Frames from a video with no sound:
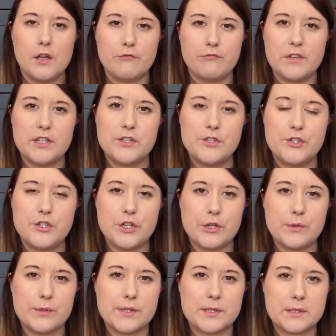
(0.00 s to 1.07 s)

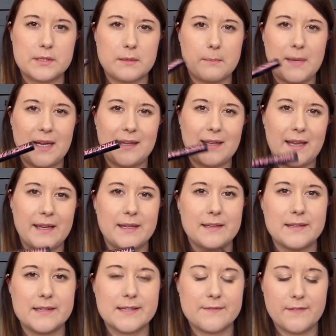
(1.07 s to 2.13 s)
reduced my
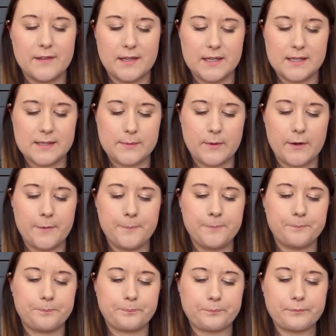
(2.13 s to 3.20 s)
likeness for this one.
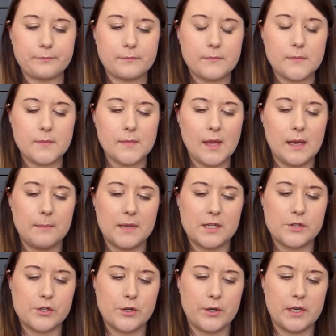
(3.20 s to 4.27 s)
And
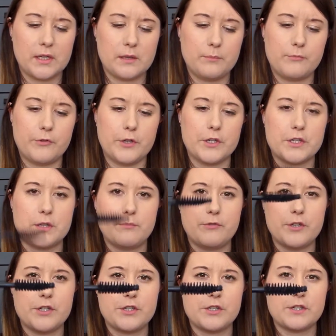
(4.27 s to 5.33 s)
I'll show you the brush. The
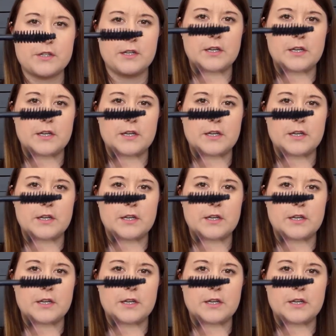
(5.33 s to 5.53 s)
brush just